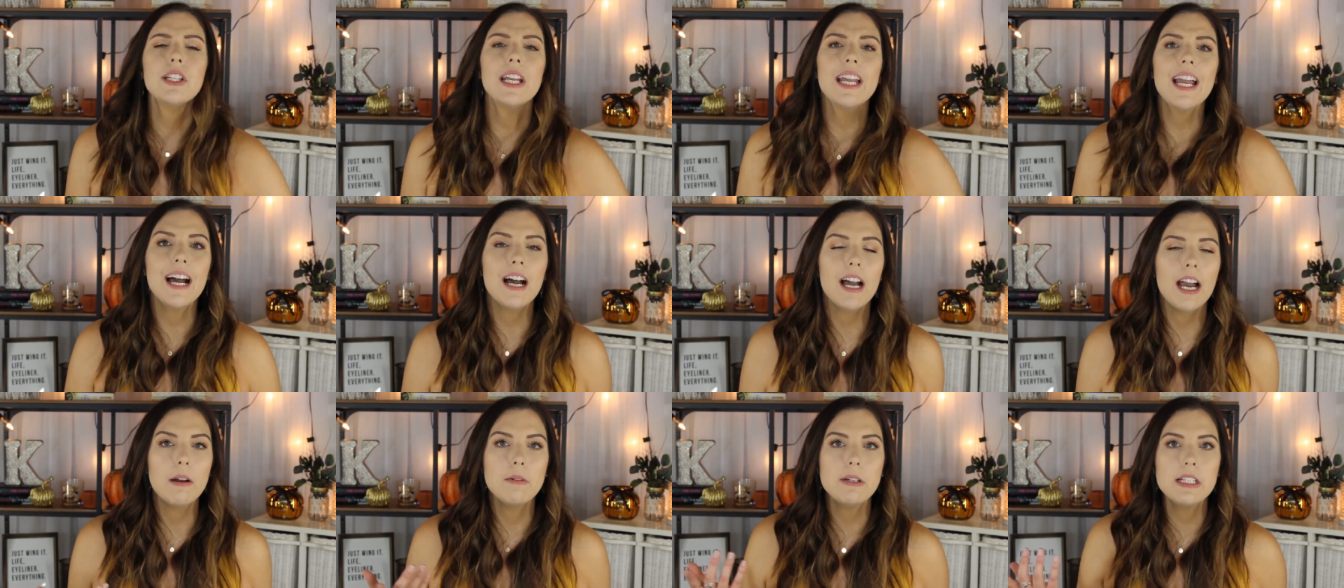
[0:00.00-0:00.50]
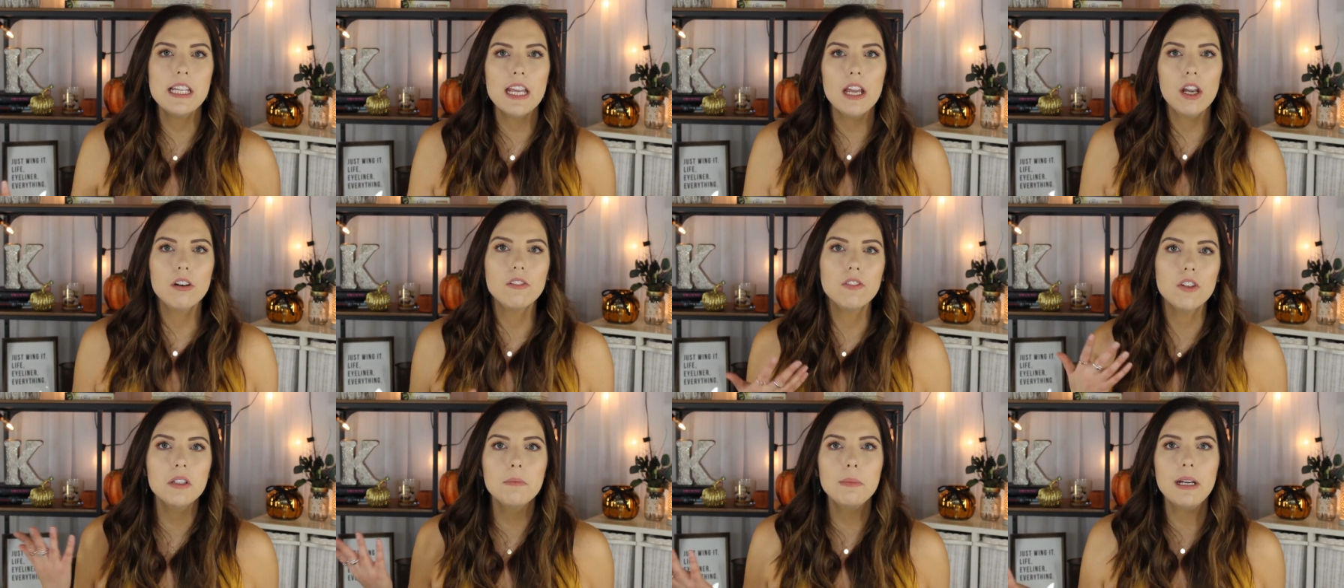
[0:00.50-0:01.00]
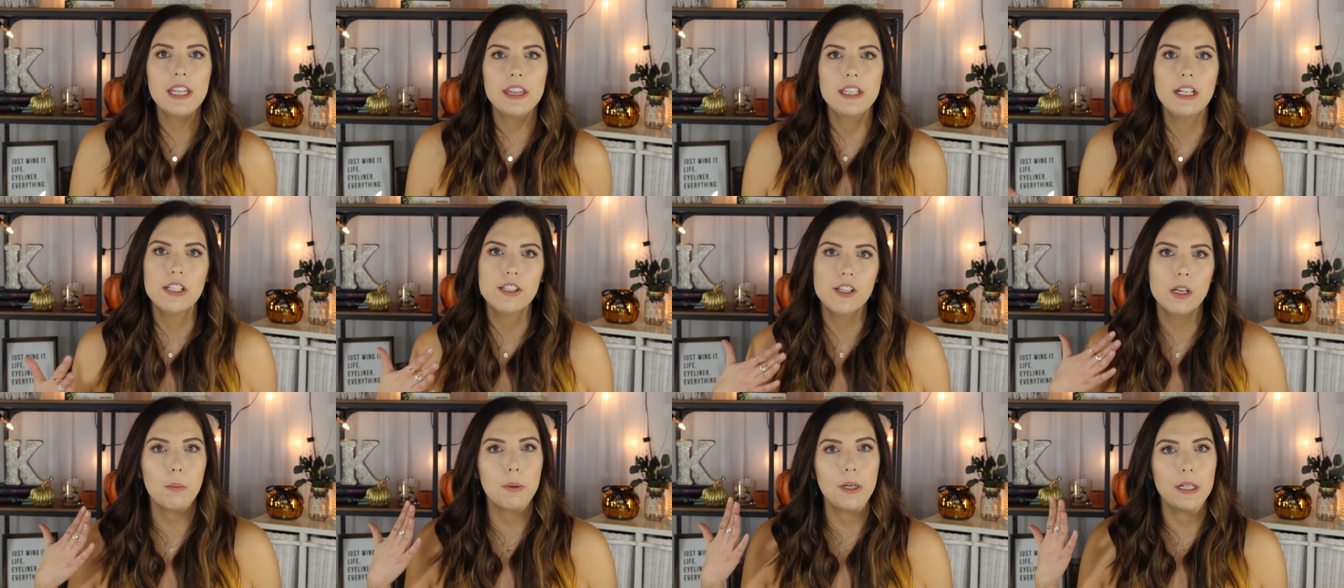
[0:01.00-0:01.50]
So yeah, I would say overall my
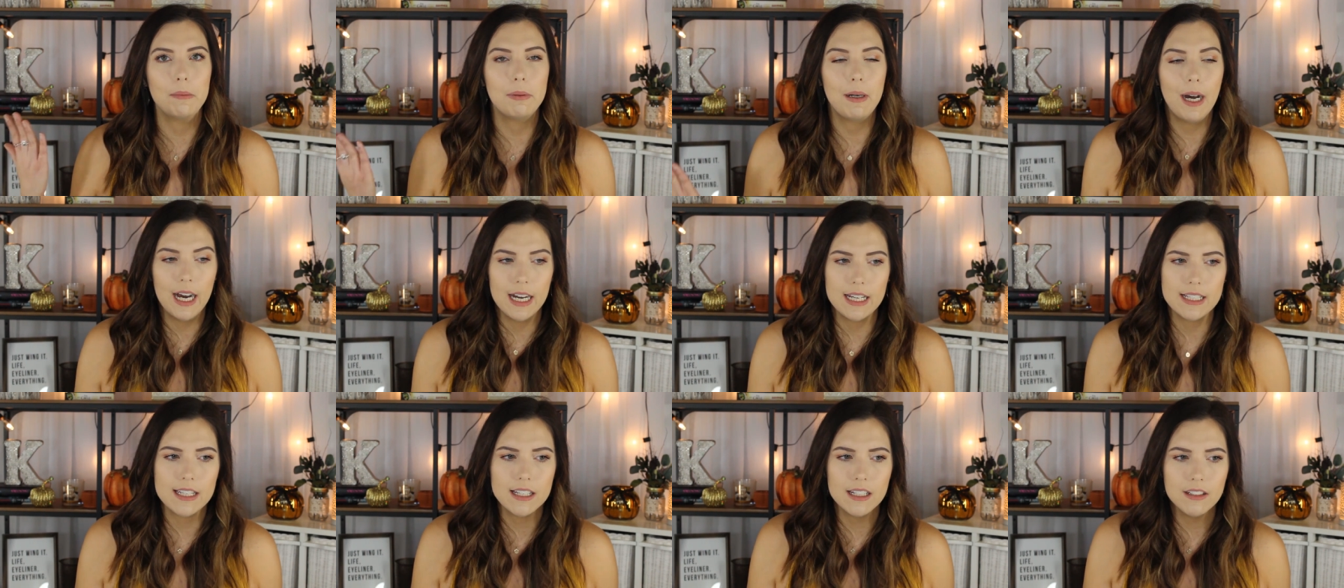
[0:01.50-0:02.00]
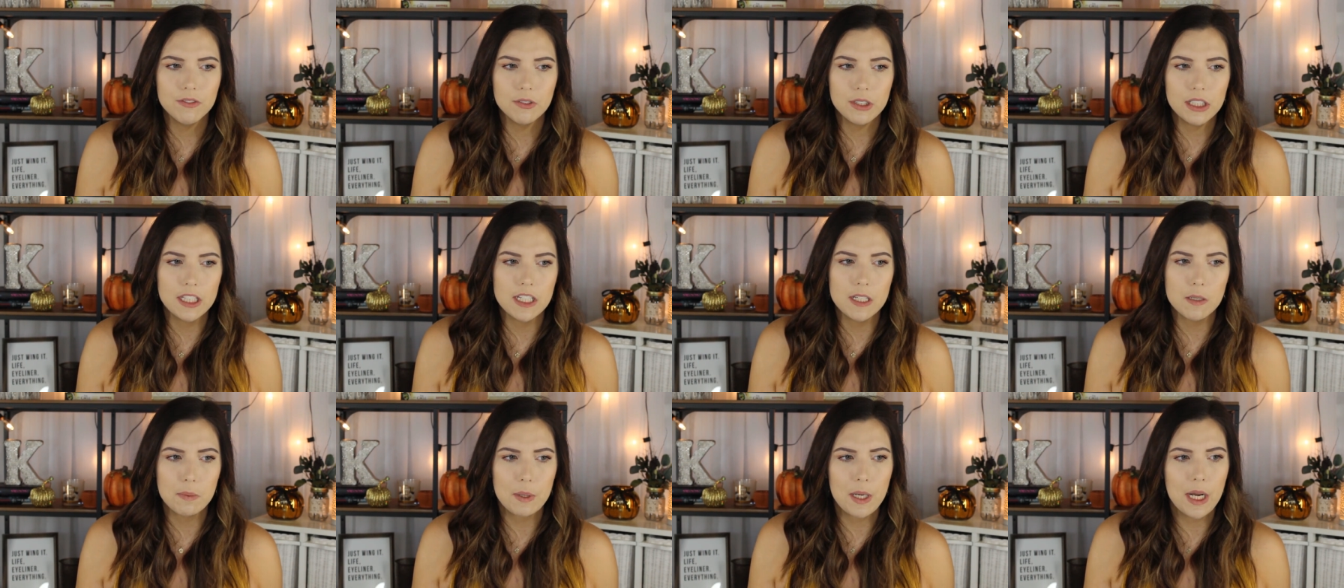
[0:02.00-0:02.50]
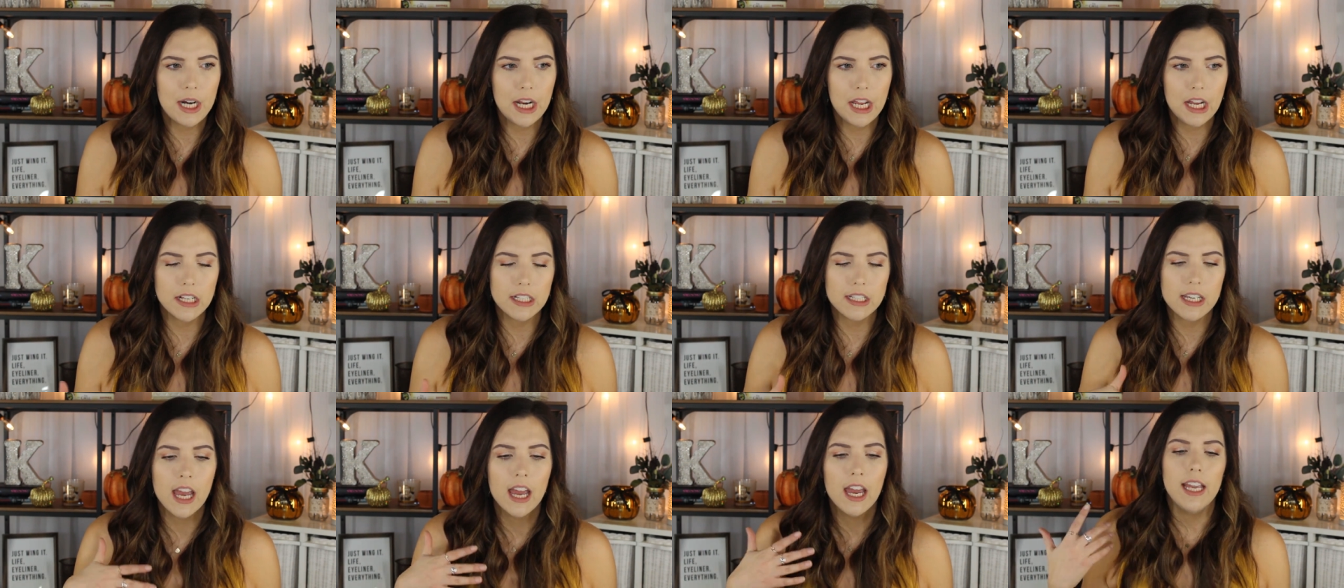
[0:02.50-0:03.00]
thoughts are pretty positive with this
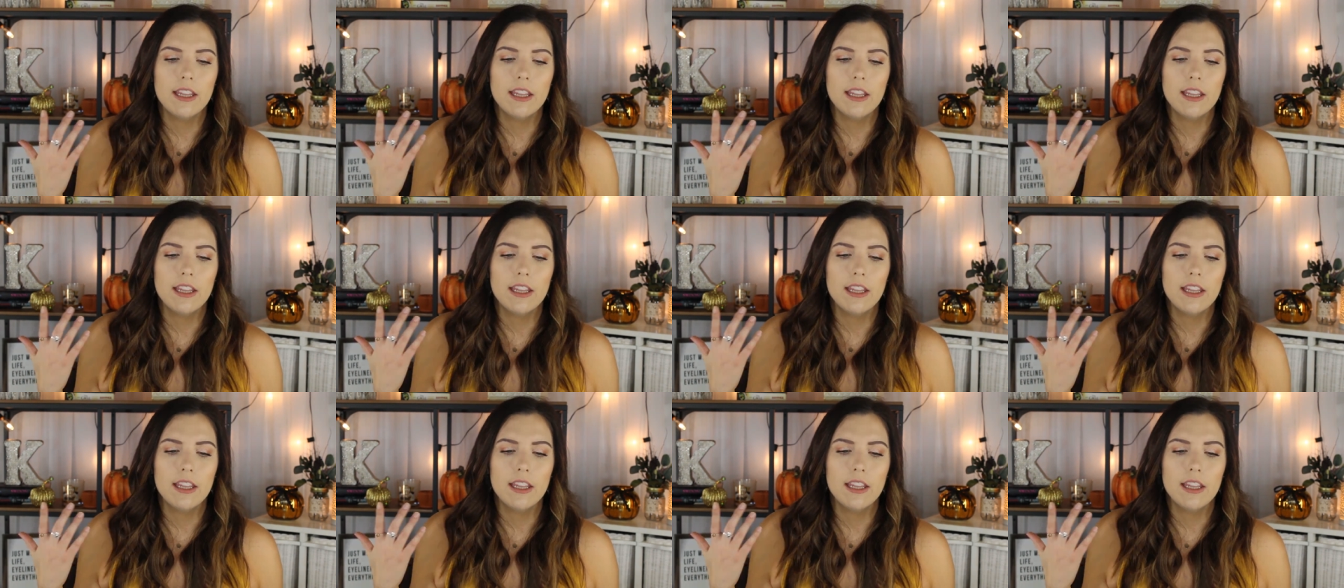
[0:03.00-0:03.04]
product.